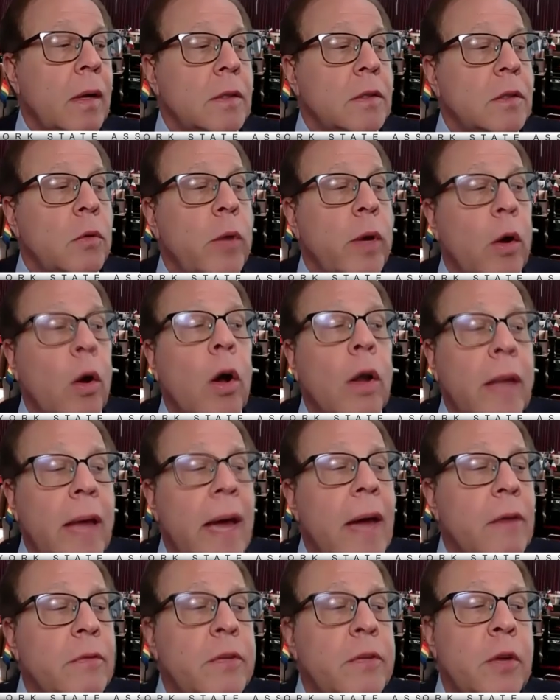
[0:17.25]
We all
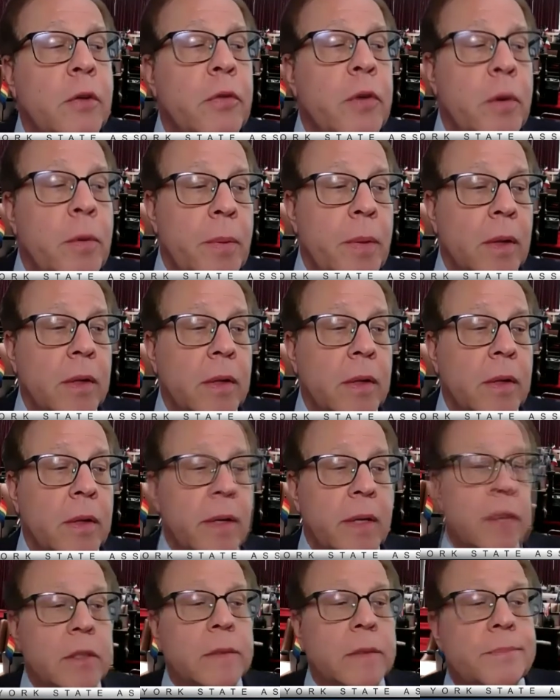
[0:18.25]
have different
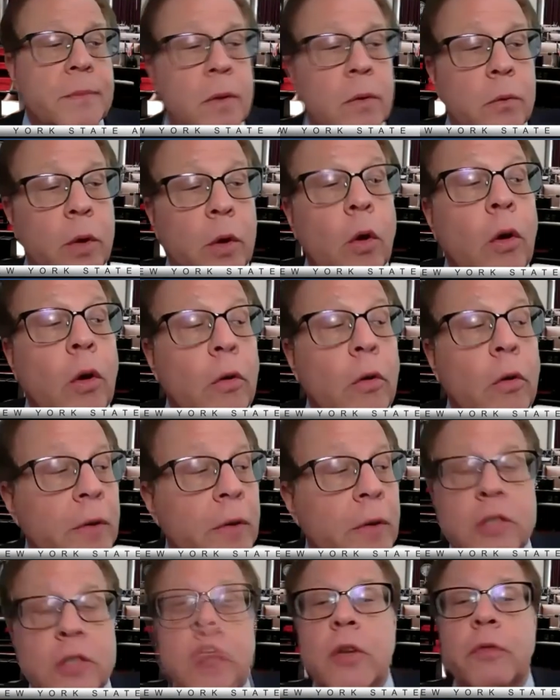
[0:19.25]
abilities. We all
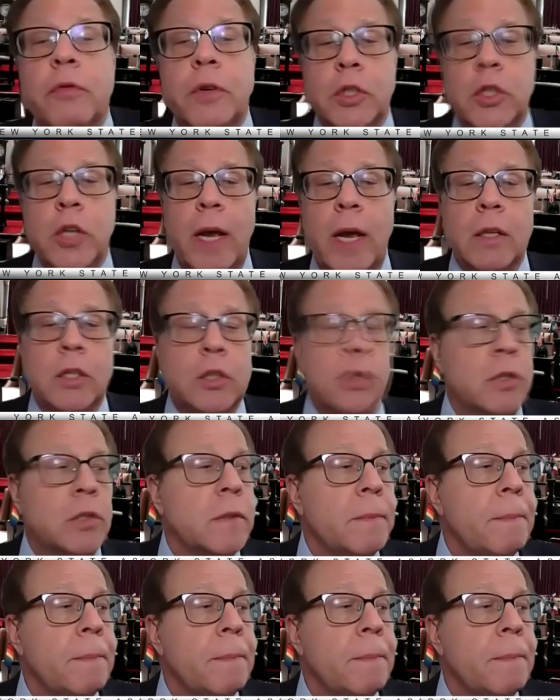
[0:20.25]
face different challenges.